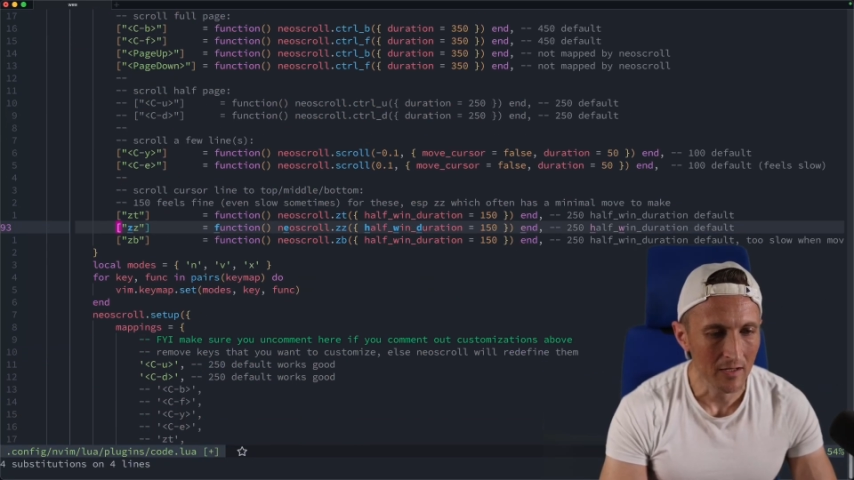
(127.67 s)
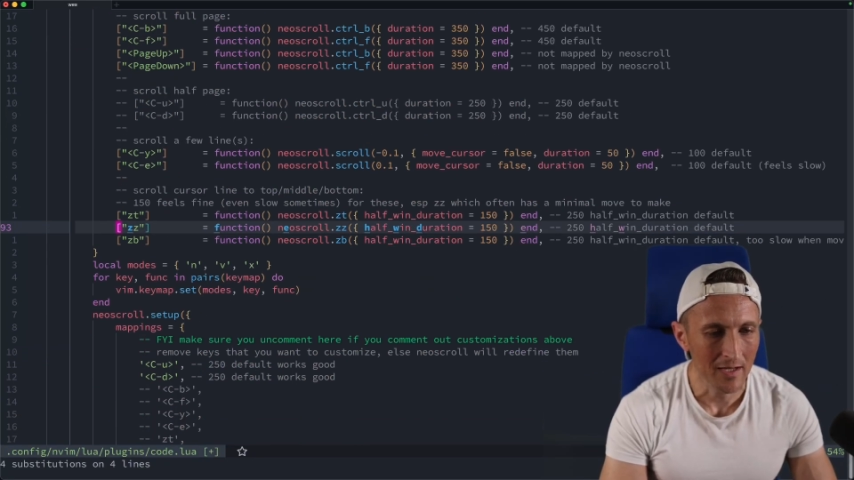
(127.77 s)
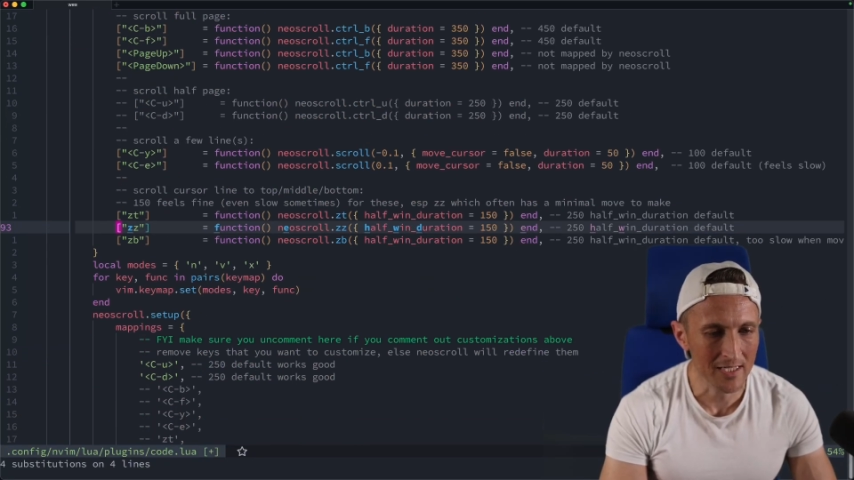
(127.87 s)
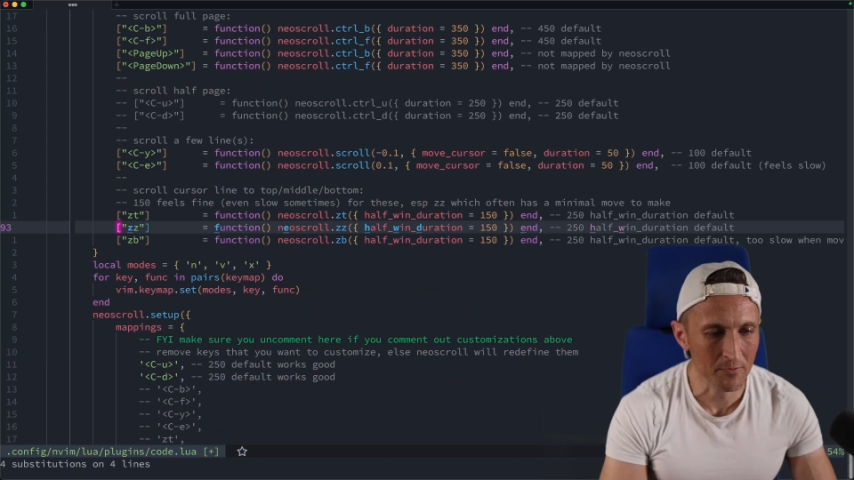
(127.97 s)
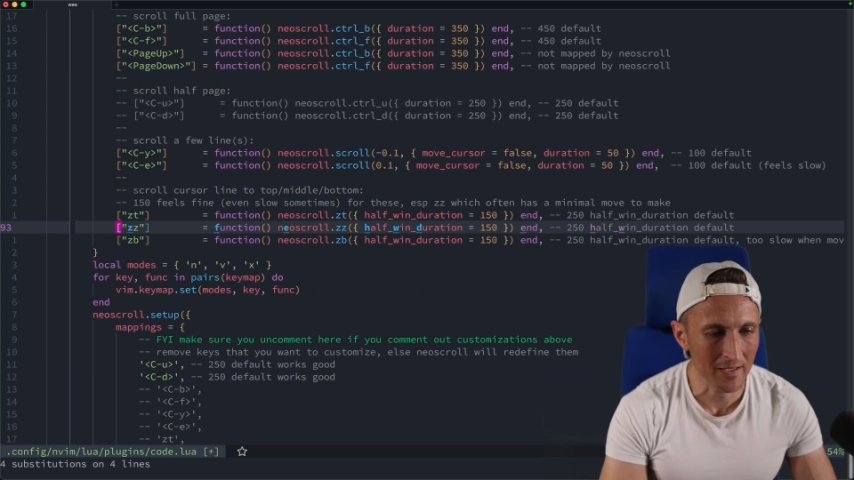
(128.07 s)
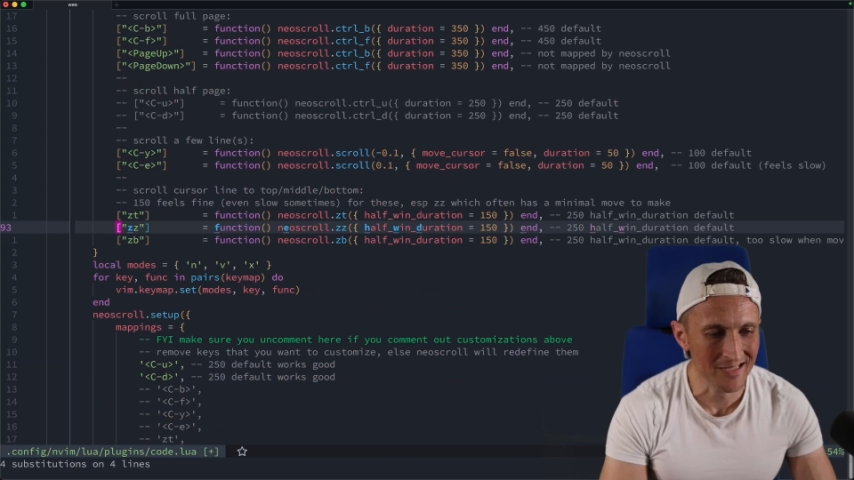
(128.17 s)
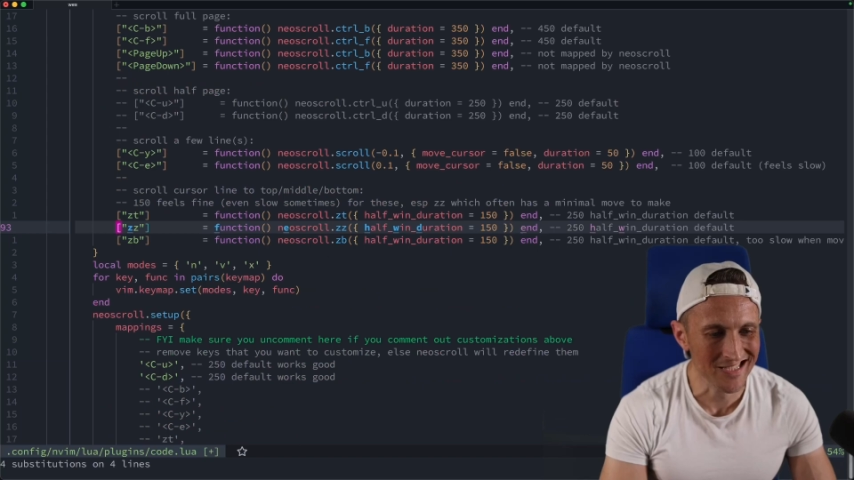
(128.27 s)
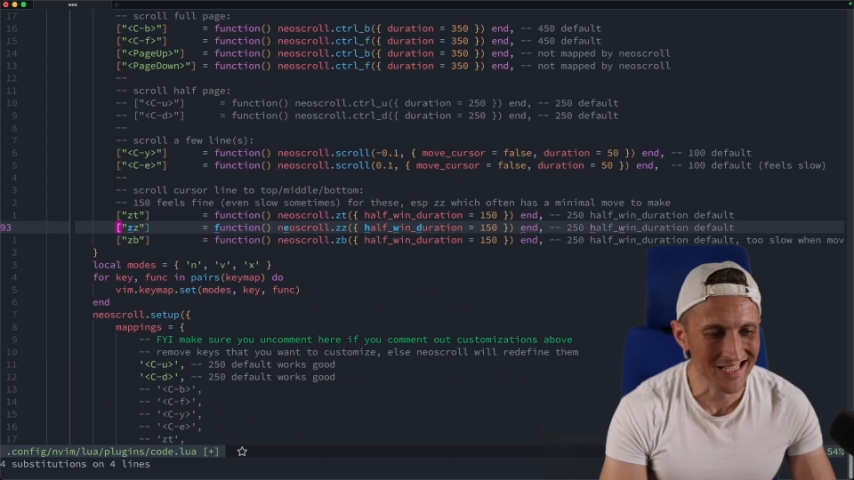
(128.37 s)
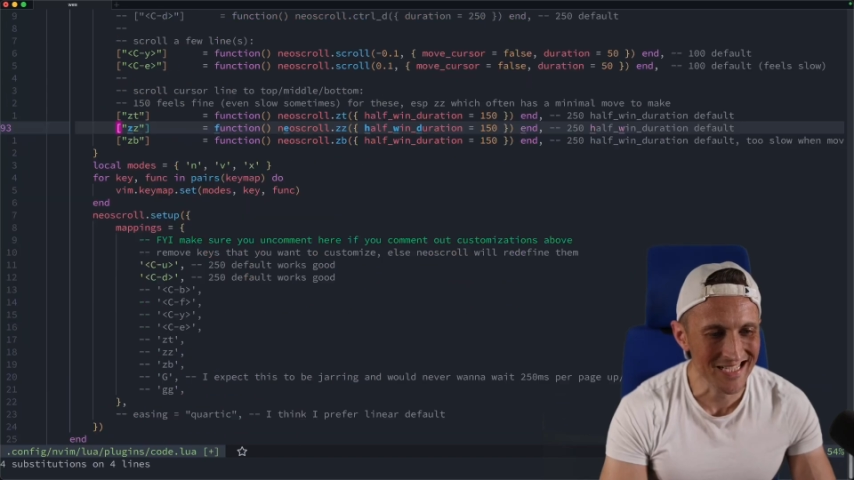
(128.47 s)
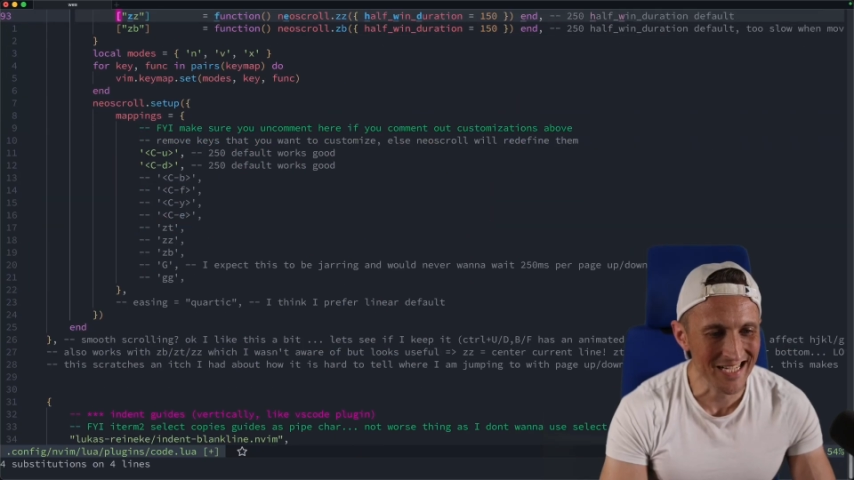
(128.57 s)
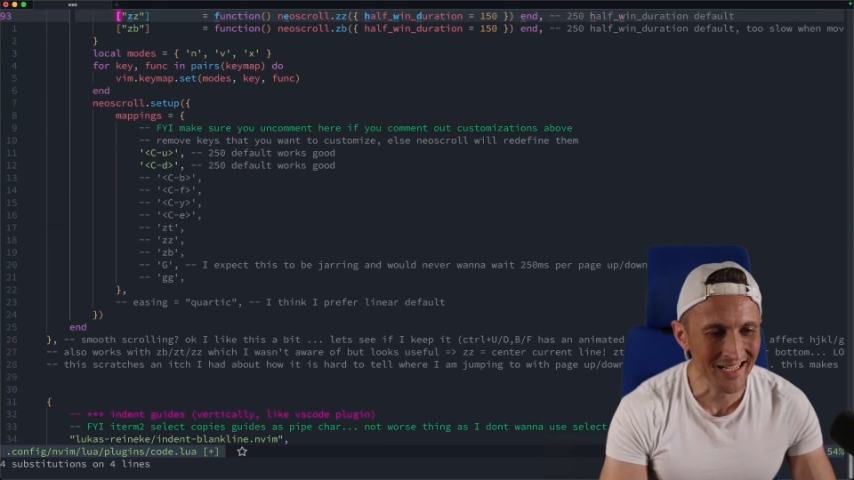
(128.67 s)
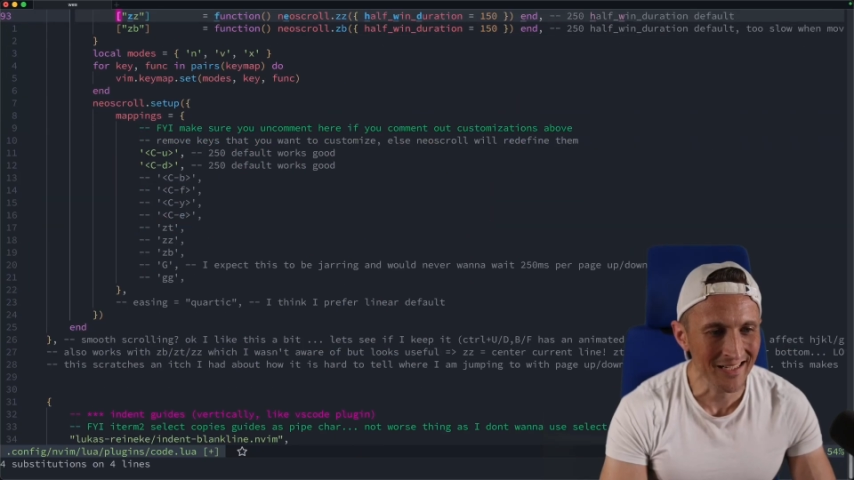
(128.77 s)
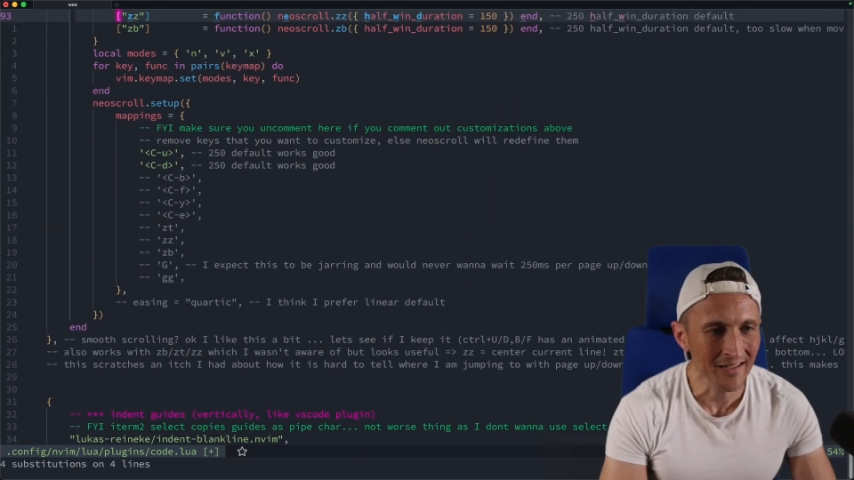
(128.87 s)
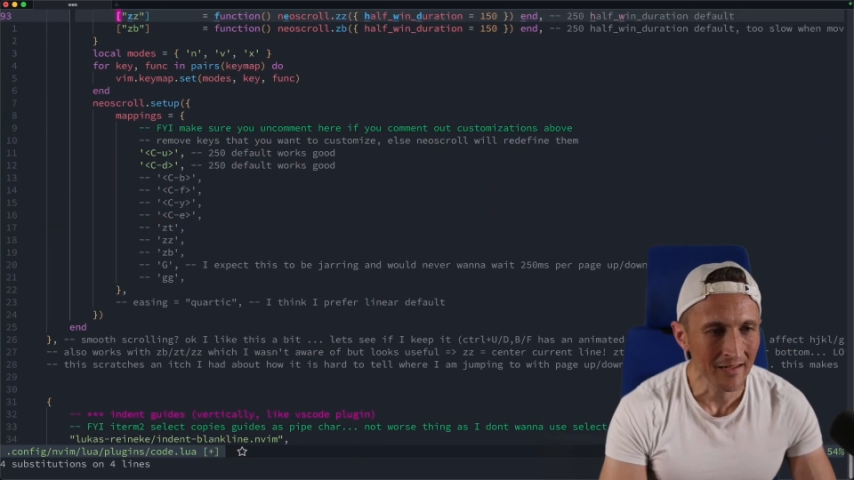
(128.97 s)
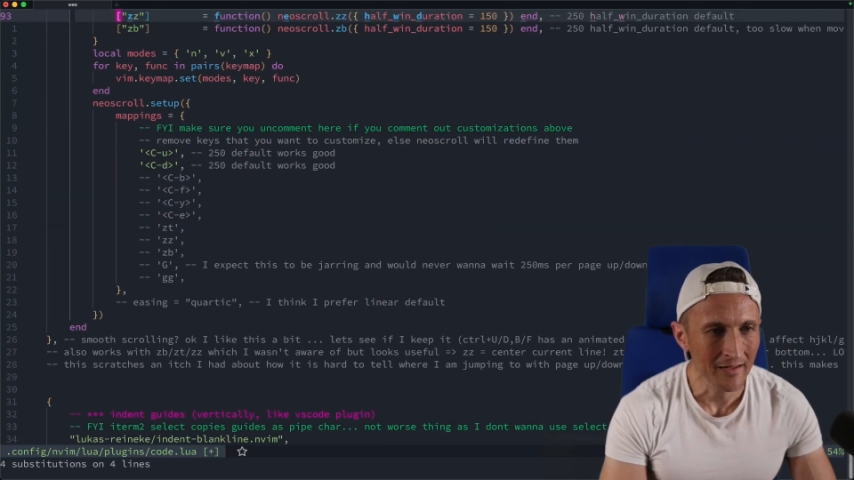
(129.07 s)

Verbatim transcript: as well as ZT